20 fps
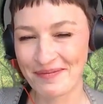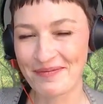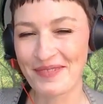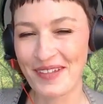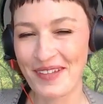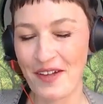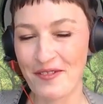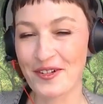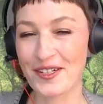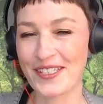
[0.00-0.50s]

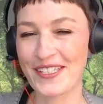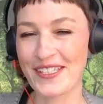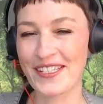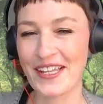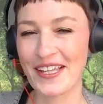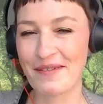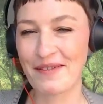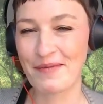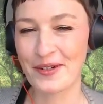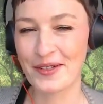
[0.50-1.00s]
Of course,
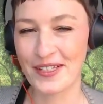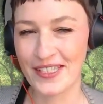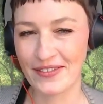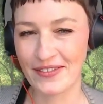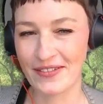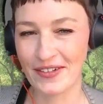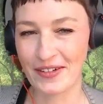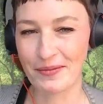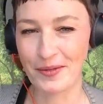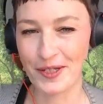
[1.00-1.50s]
Cambodia is a
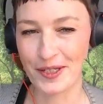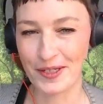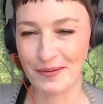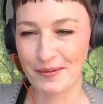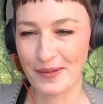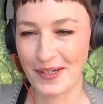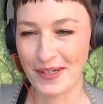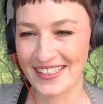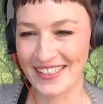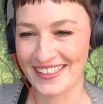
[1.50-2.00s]
very
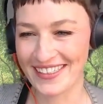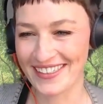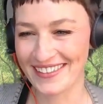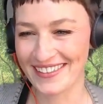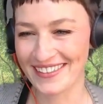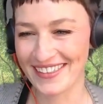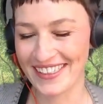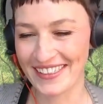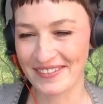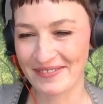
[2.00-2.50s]
important partner
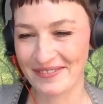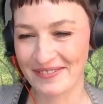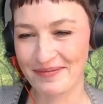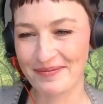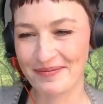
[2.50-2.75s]
here.